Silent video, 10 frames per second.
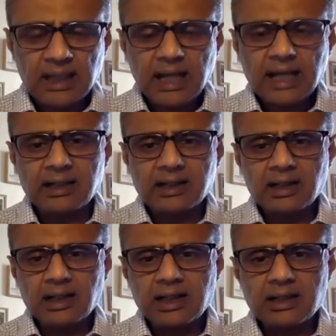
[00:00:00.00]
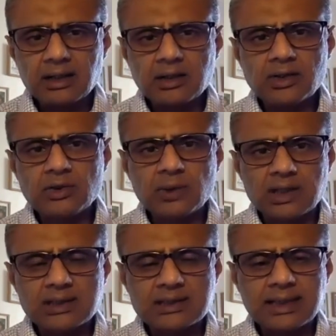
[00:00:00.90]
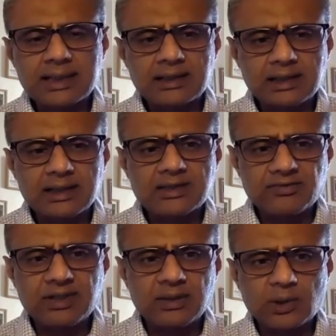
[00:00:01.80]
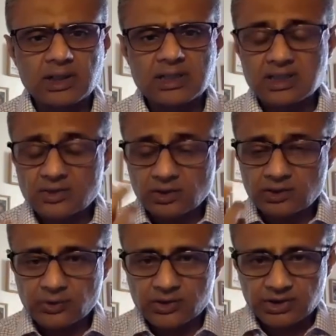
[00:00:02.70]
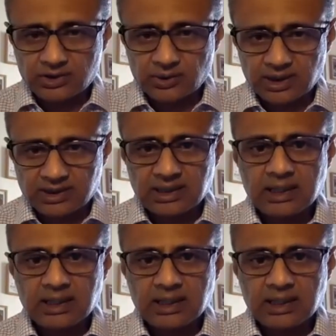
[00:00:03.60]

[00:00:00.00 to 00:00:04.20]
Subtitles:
And it occurred to us that these field workers are so crucial to us,